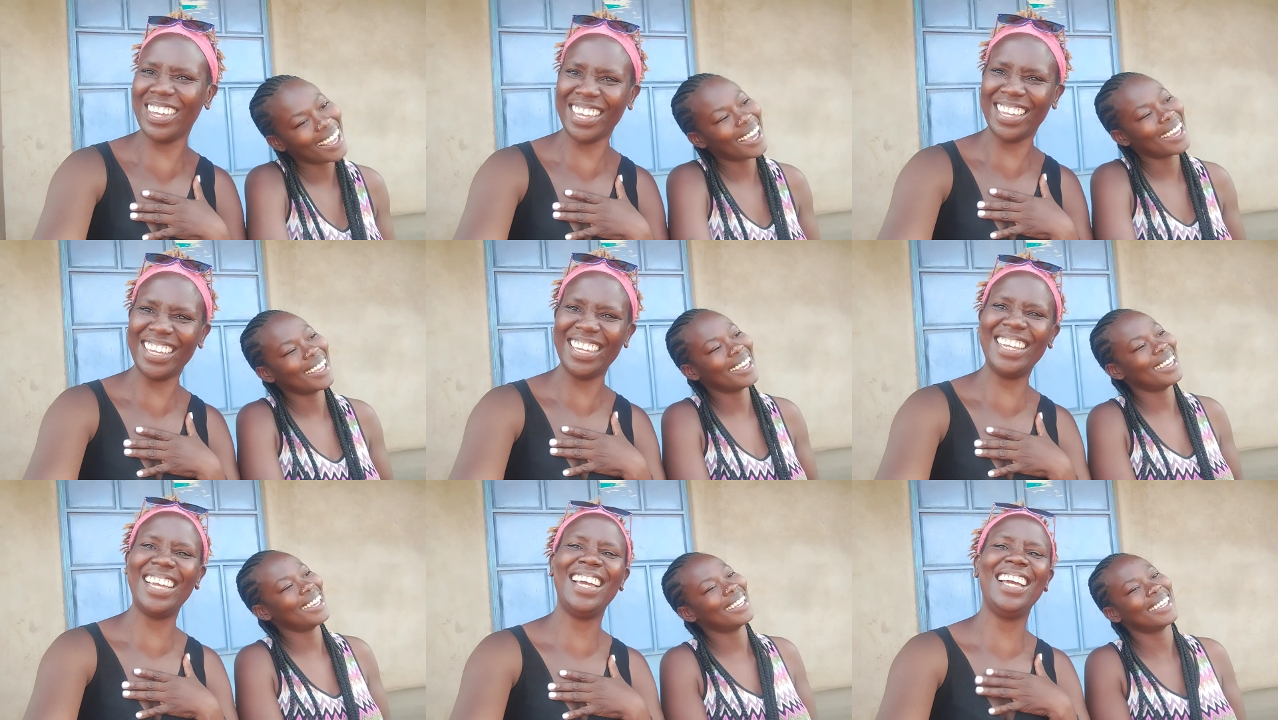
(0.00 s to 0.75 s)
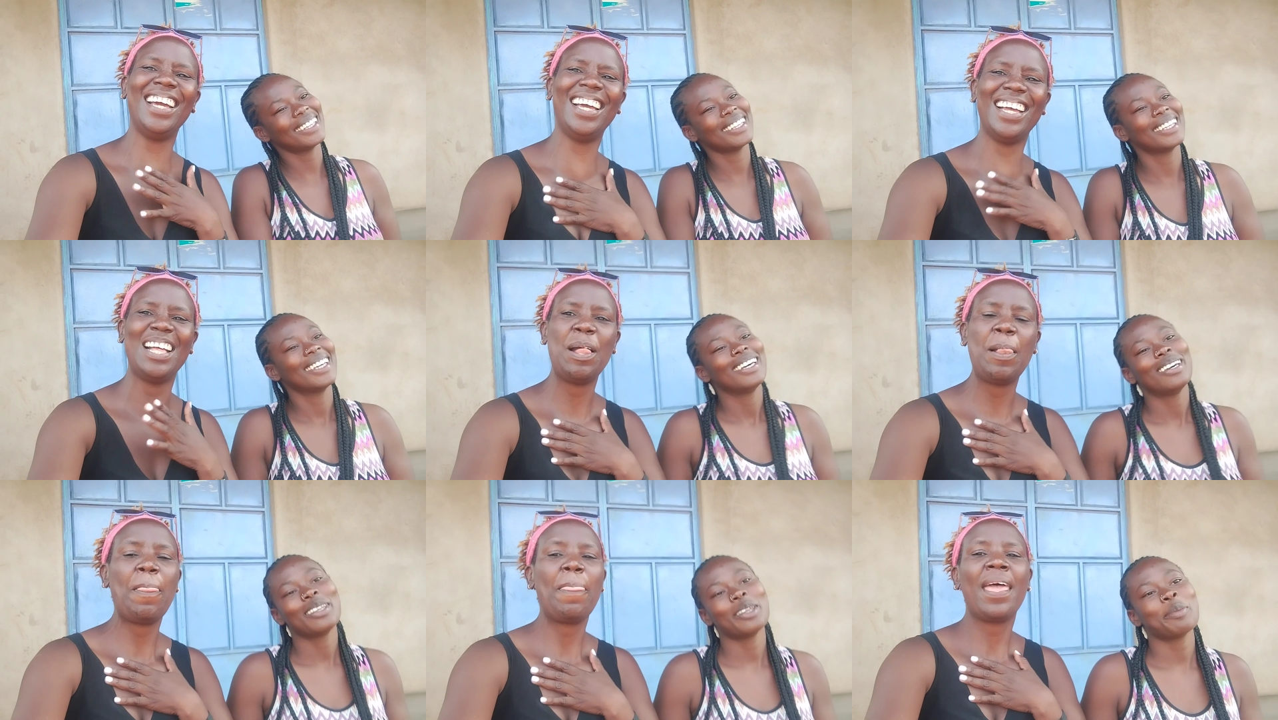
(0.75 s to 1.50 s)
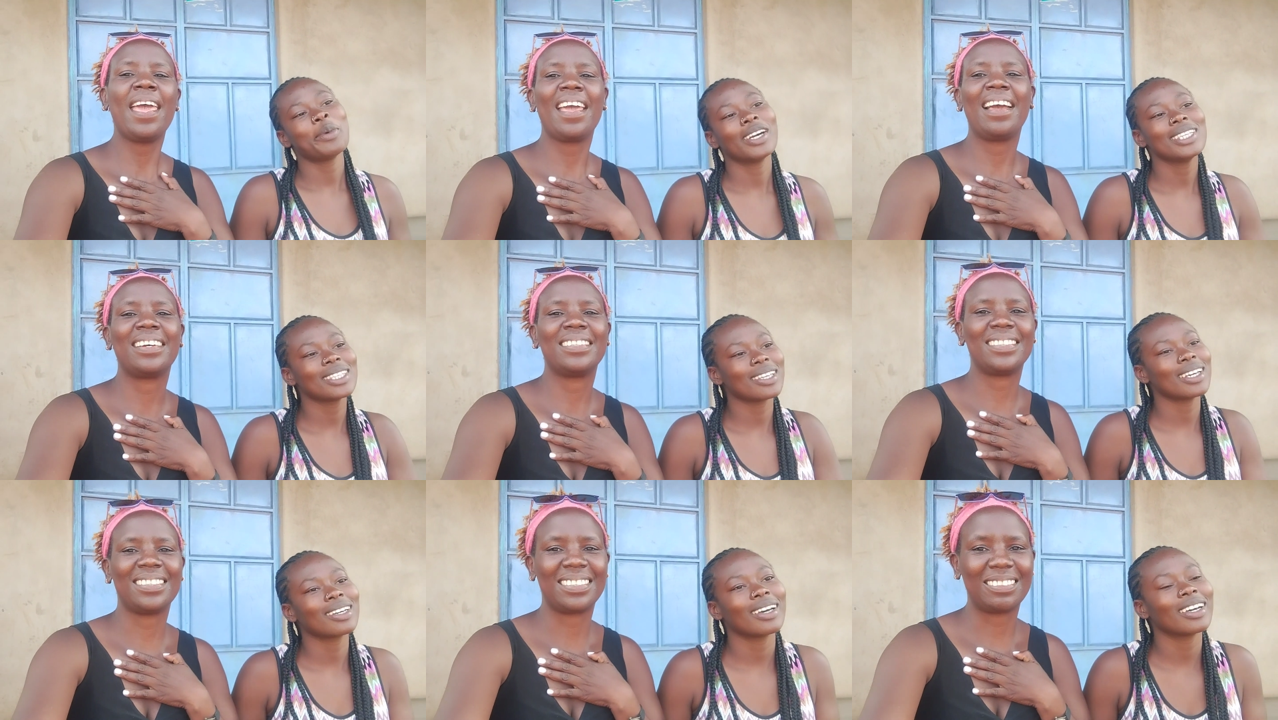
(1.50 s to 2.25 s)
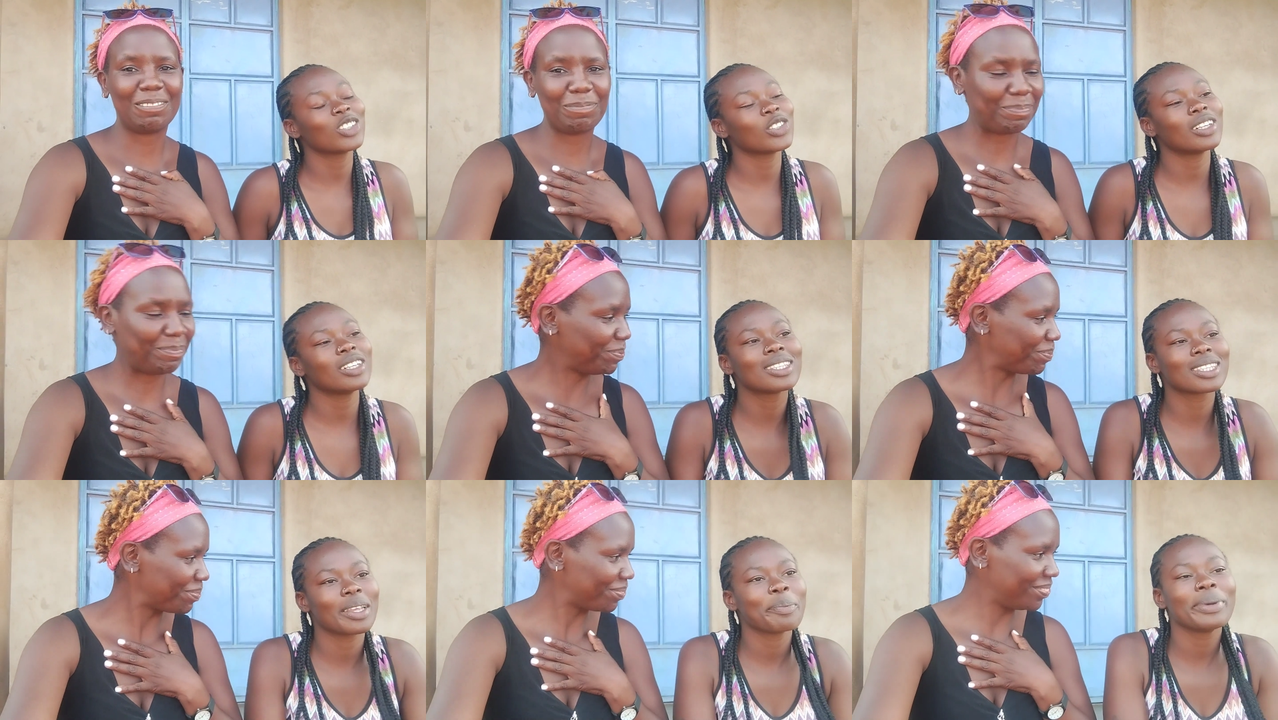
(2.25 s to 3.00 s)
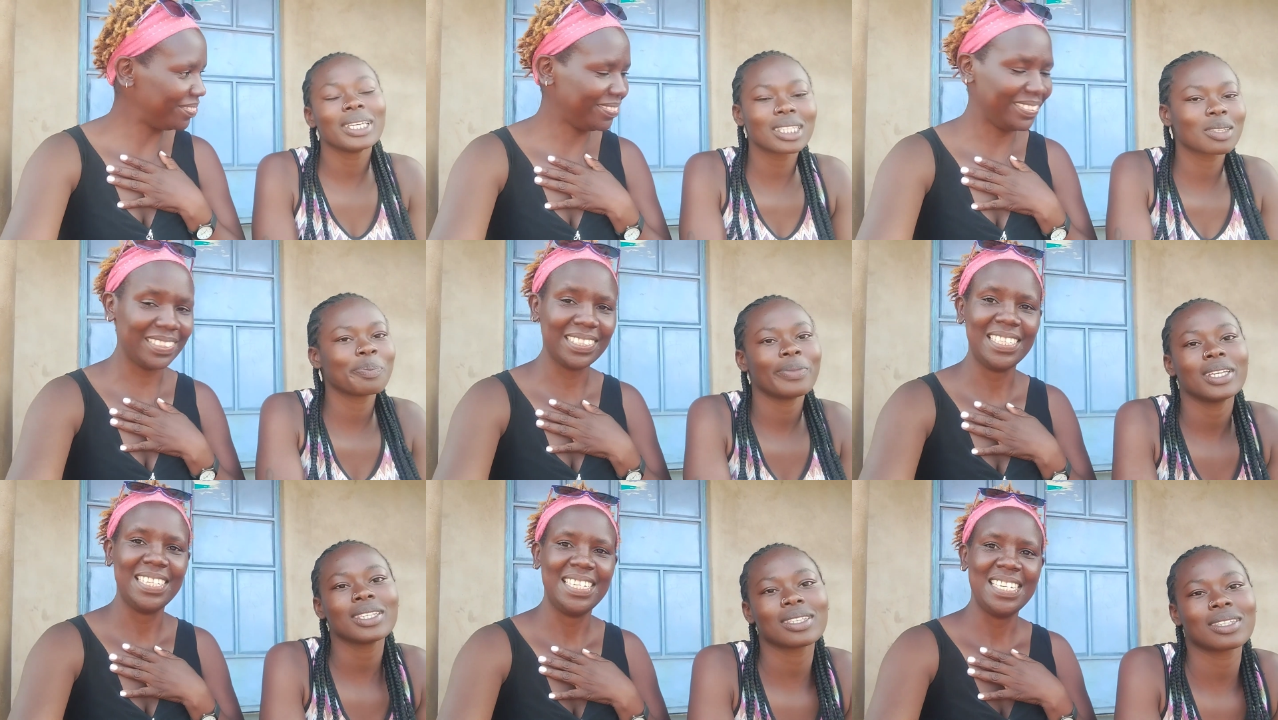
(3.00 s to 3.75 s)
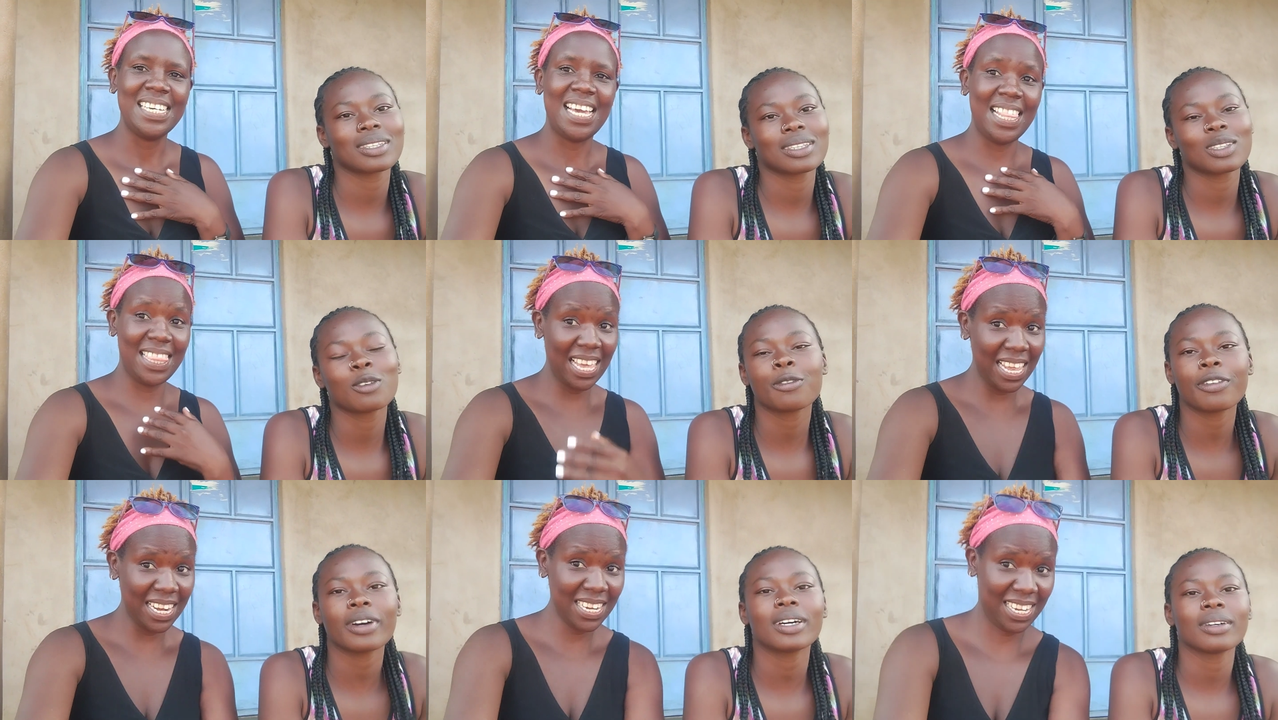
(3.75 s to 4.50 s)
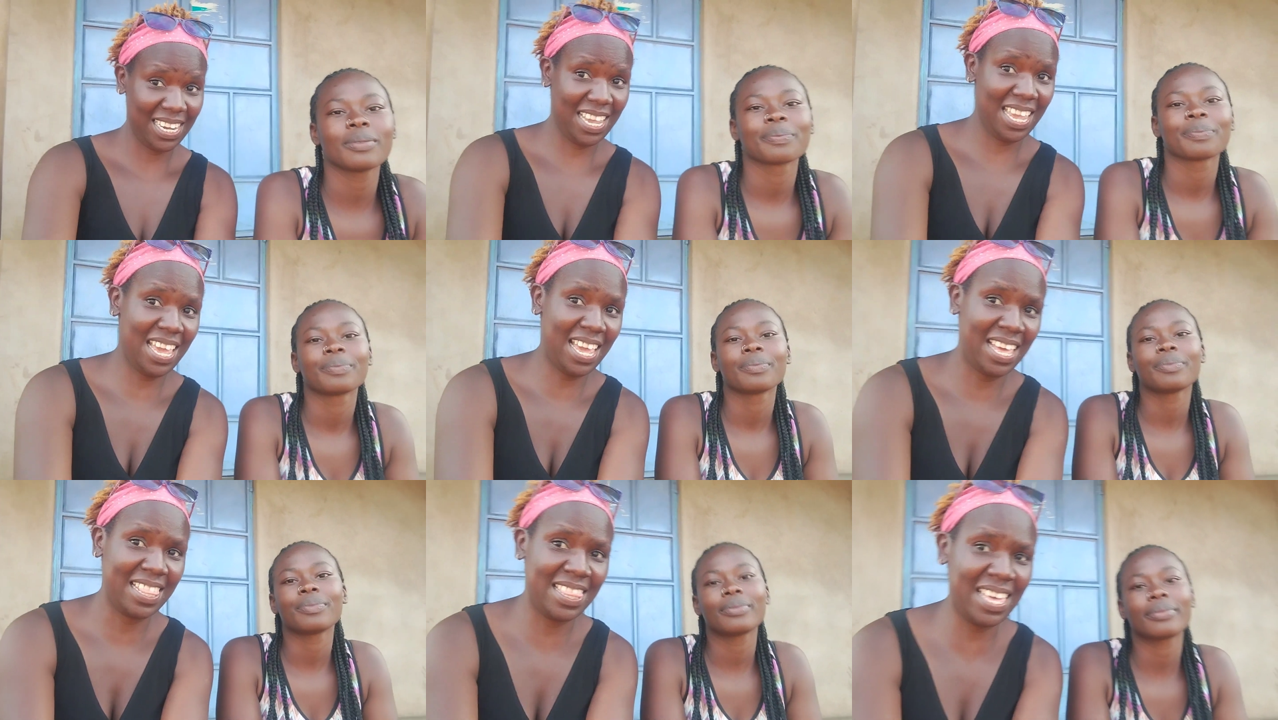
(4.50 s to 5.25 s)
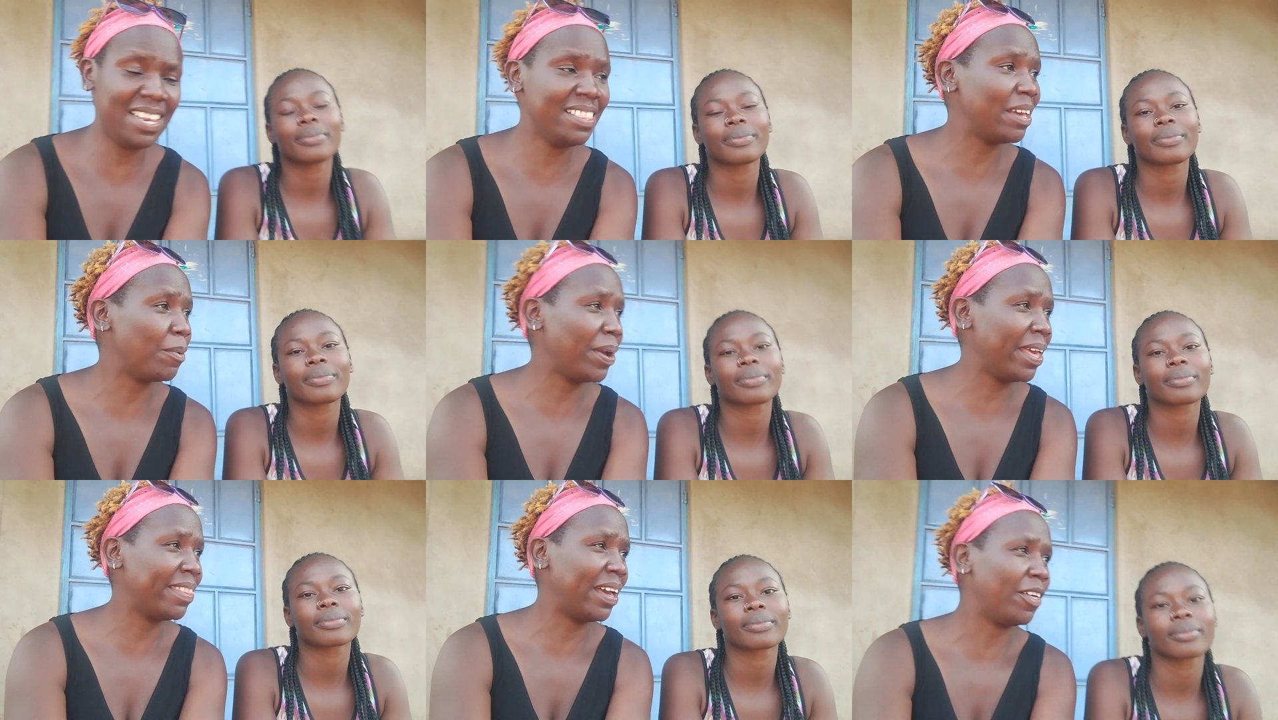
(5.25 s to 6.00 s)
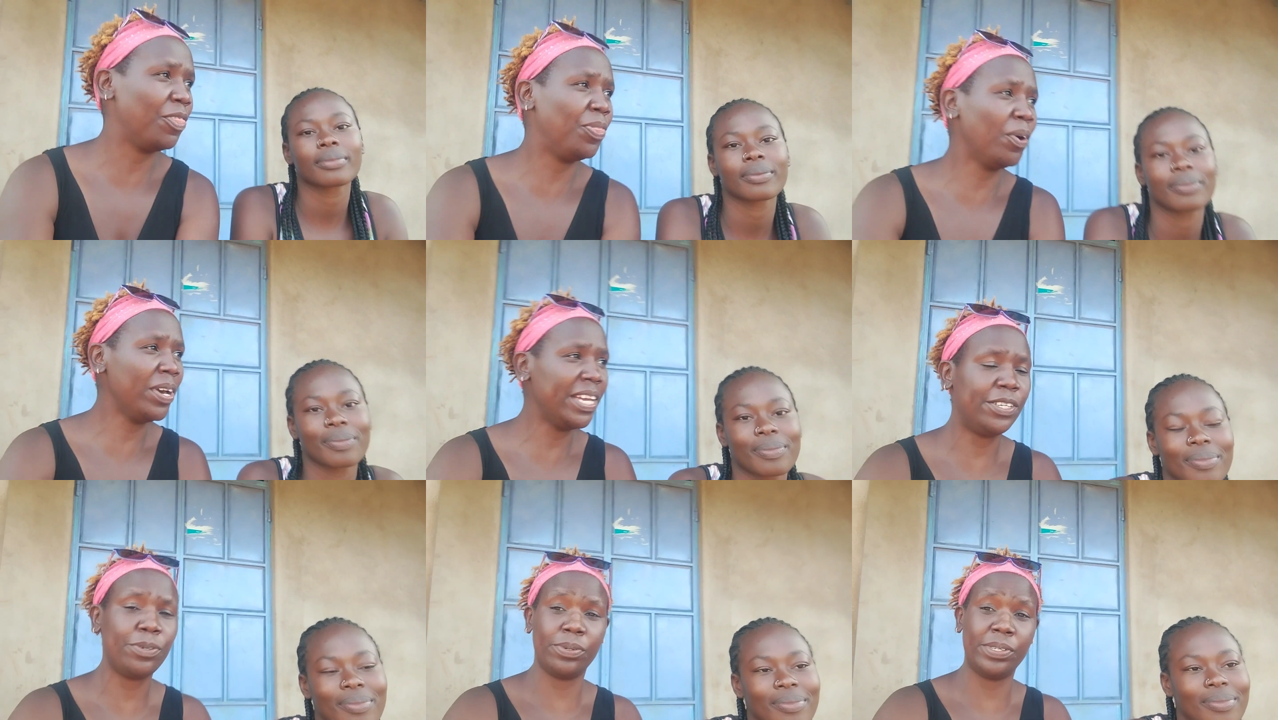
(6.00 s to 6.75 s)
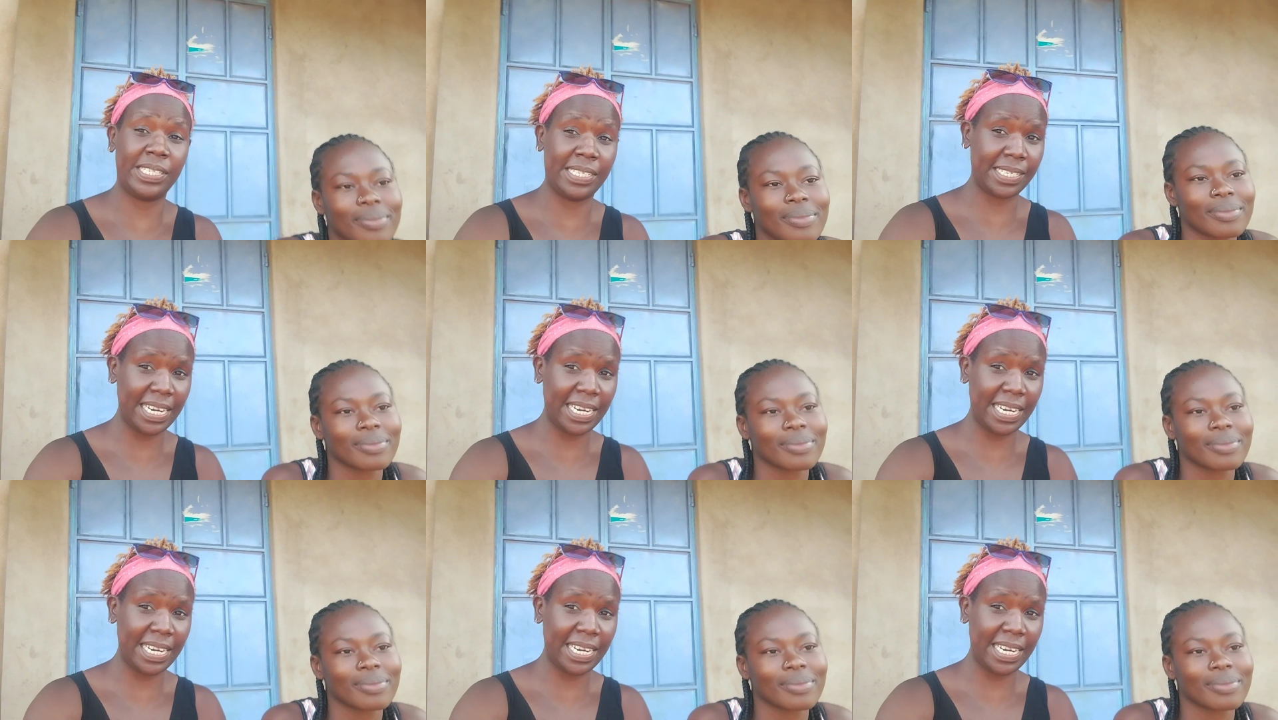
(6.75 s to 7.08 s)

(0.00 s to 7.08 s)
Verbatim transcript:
Speaker 1: yeah,
Speaker 2: yeah, yeah. actually it's the best place.
Speaker 1: So then far. yeah then the weather though it was